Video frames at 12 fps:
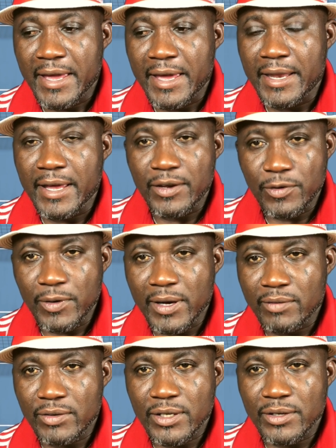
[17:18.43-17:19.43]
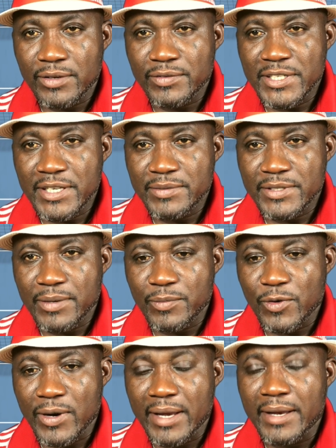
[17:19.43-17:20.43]
And I do have a lot of teams
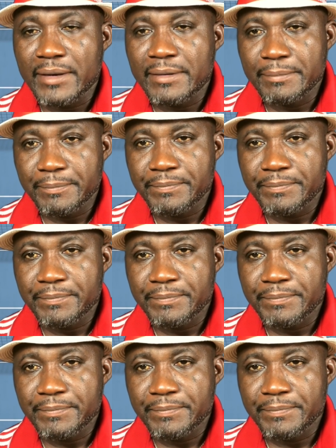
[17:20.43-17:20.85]
I'm running,